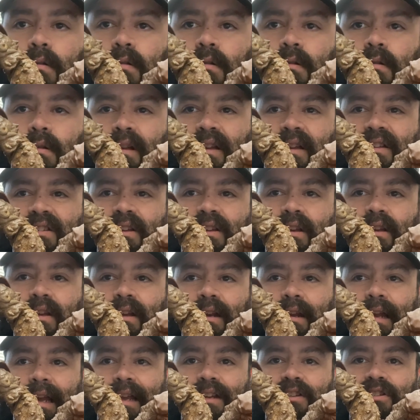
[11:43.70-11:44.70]
He's a good
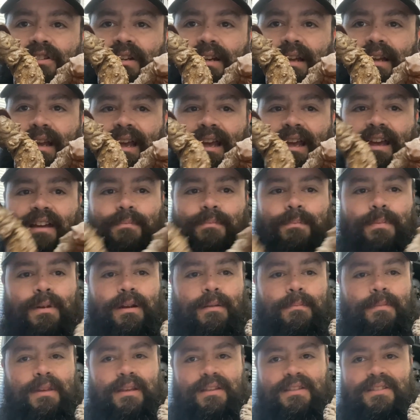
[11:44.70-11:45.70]
1.5 inches, but
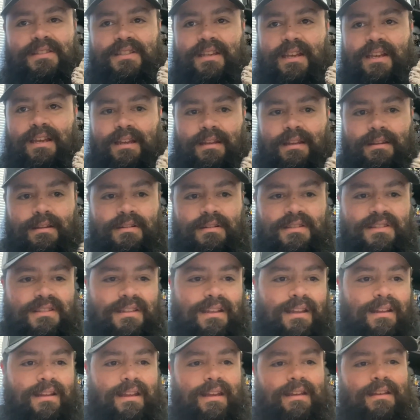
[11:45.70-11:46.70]
I'm like saying that's
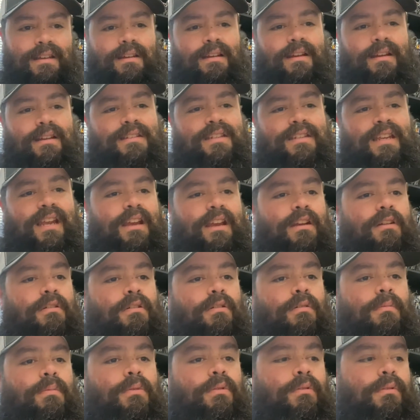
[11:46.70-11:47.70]
not like a
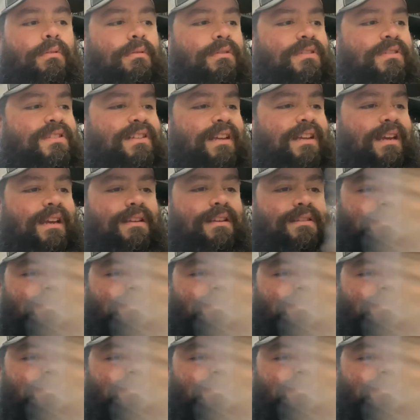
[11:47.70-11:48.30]
terrible size